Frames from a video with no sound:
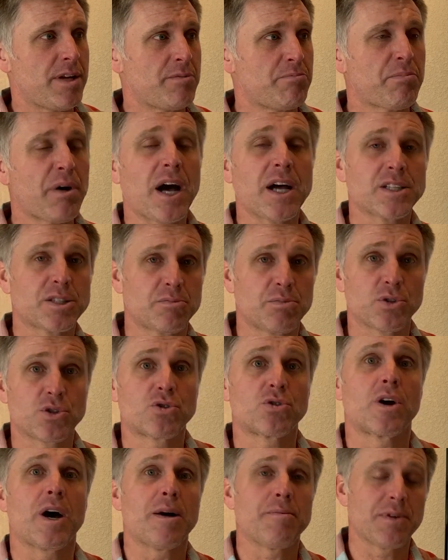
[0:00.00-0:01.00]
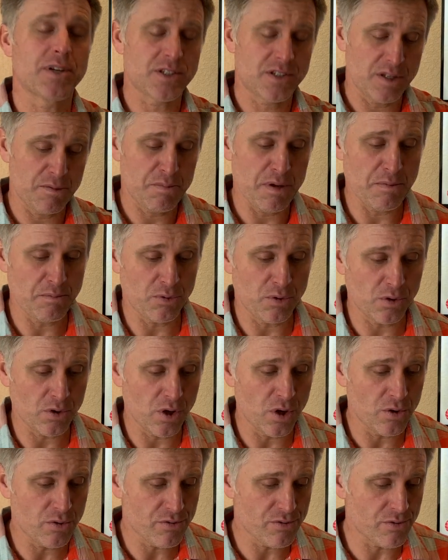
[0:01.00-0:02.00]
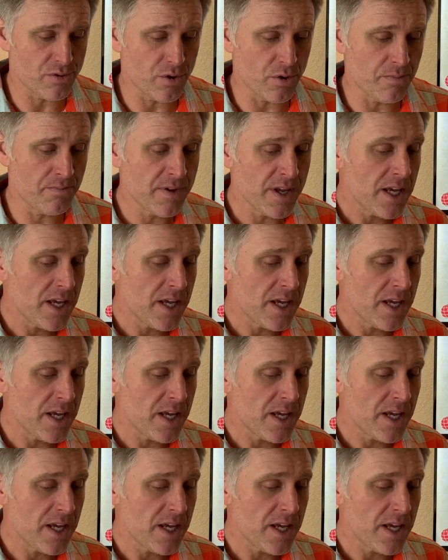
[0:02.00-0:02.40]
possible traumas that people go through.